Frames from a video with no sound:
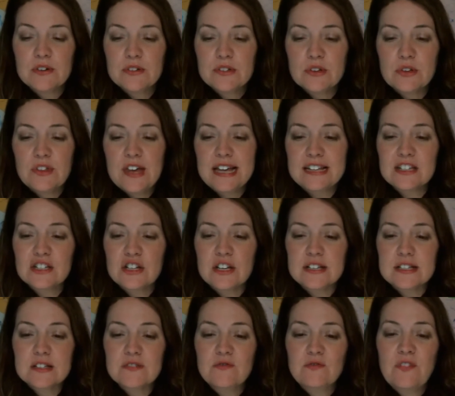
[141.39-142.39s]
So that's
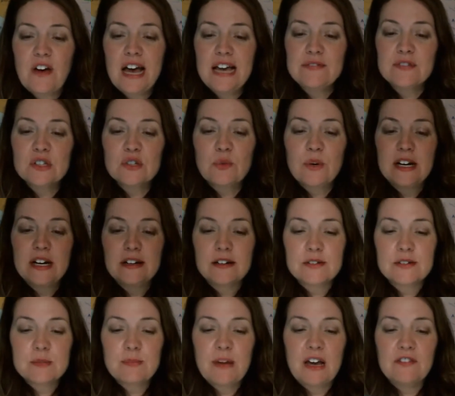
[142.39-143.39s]
just five
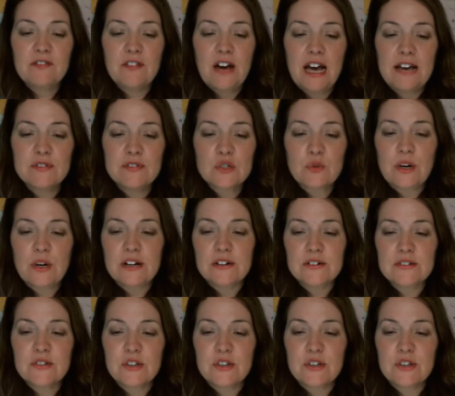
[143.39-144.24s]
squares by five squares,